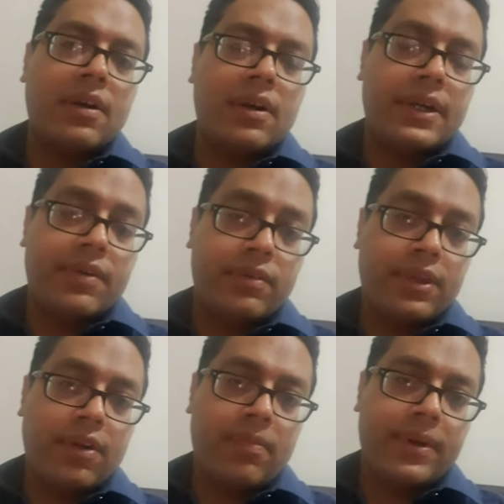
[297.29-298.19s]
uh, due to the
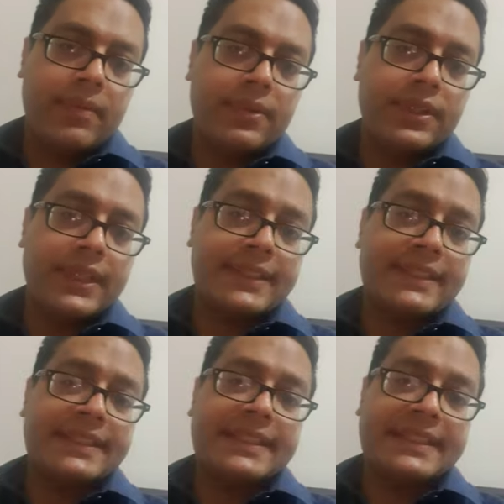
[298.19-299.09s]
copper deposition, so
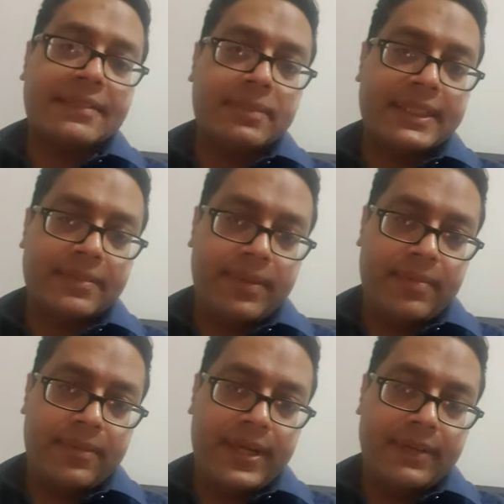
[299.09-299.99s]
Descemet's
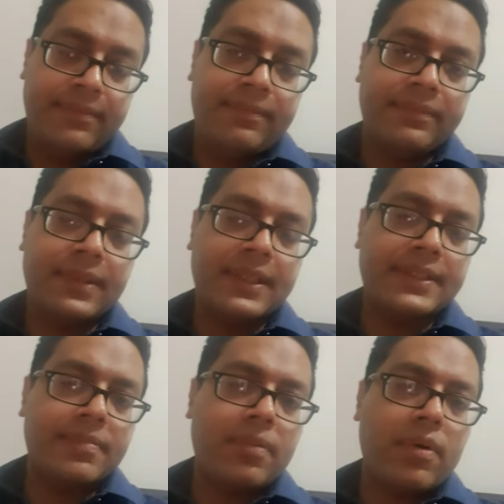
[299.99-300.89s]
membrane is
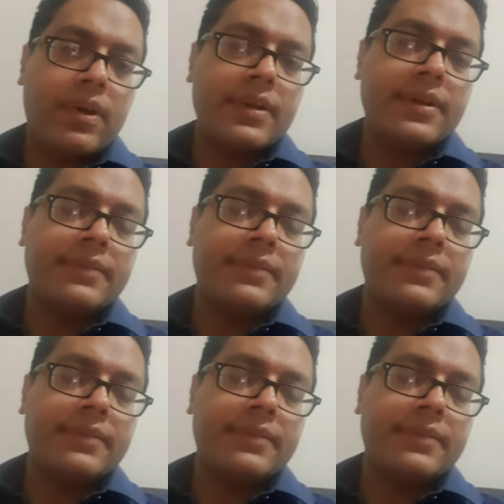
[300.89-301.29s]
important.